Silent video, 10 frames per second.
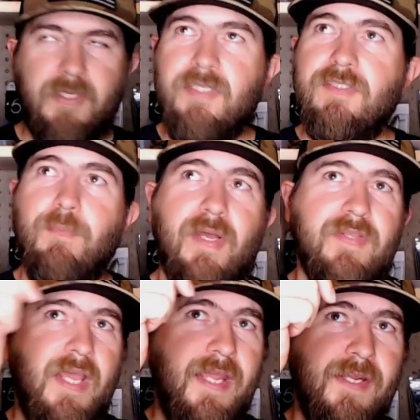it's about
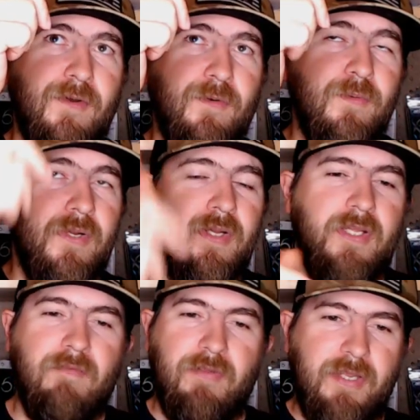the angle.
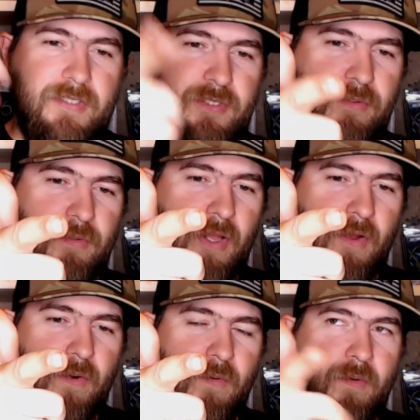If you get too
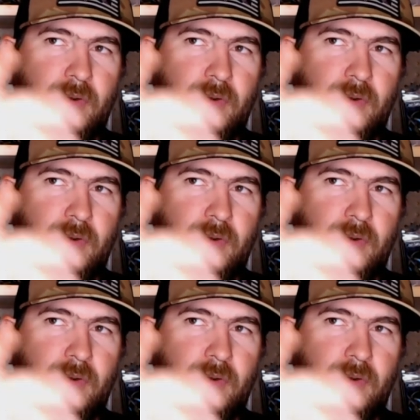low,